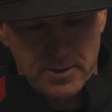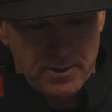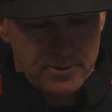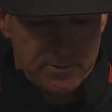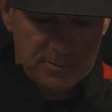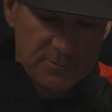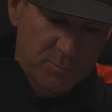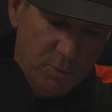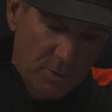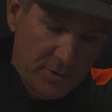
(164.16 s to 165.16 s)
got
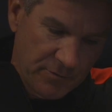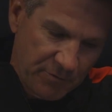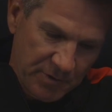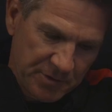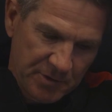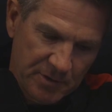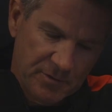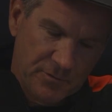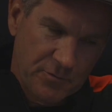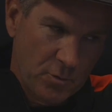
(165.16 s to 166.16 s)
pretty efficient
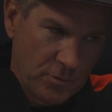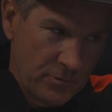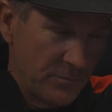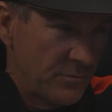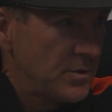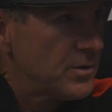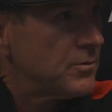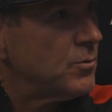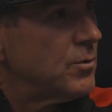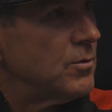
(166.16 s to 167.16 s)
in the fourth and
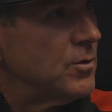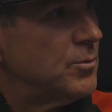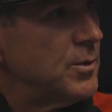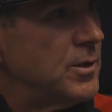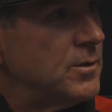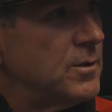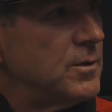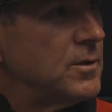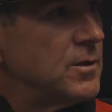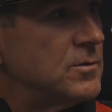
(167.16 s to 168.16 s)
fifth. We were a little bit
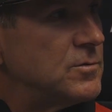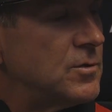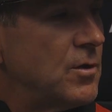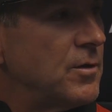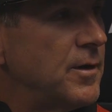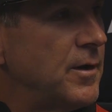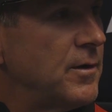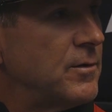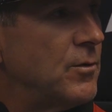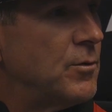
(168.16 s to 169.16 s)
concerned
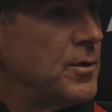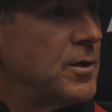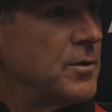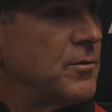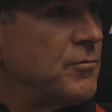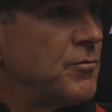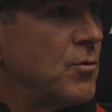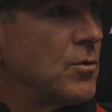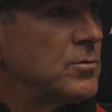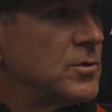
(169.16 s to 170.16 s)
there going into the
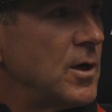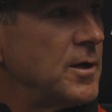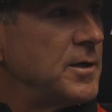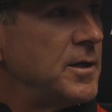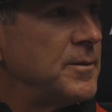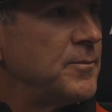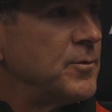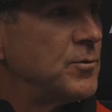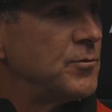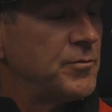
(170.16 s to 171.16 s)
fourth, trying to get him
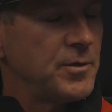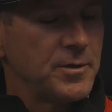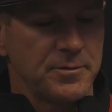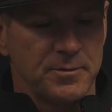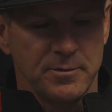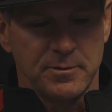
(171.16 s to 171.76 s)
through the fifth,